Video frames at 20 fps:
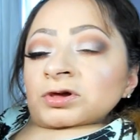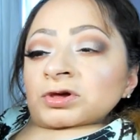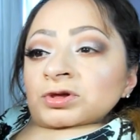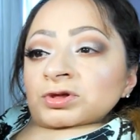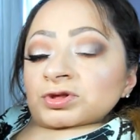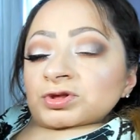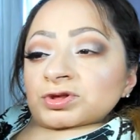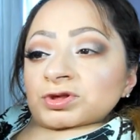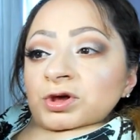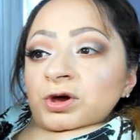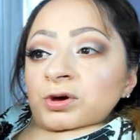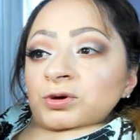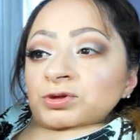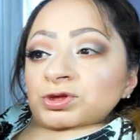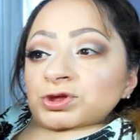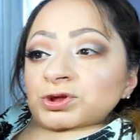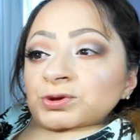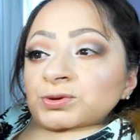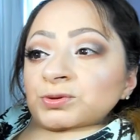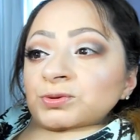So
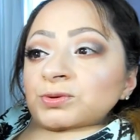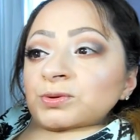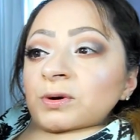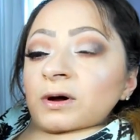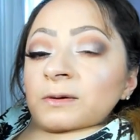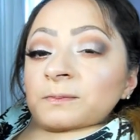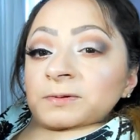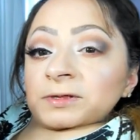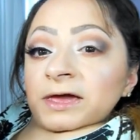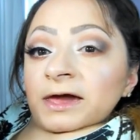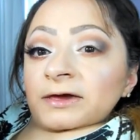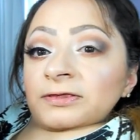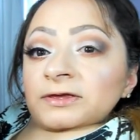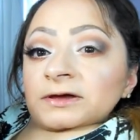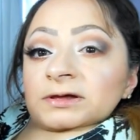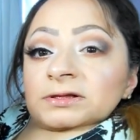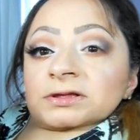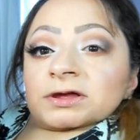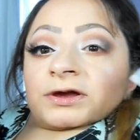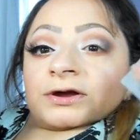to apply the
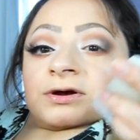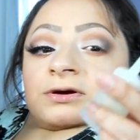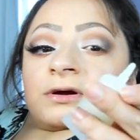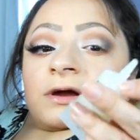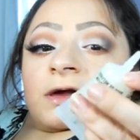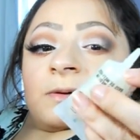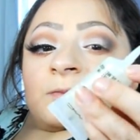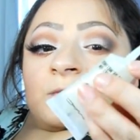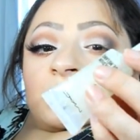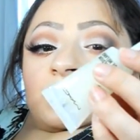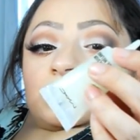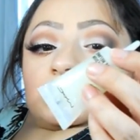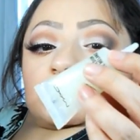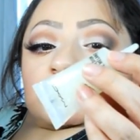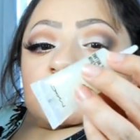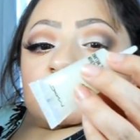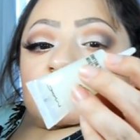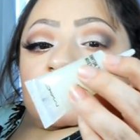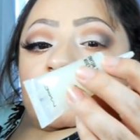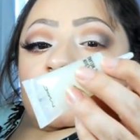glitter, I'm going
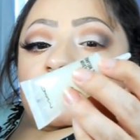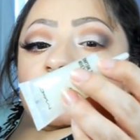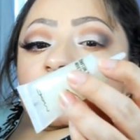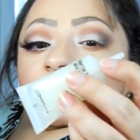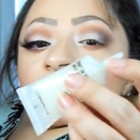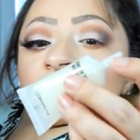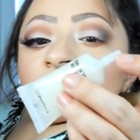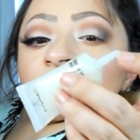to take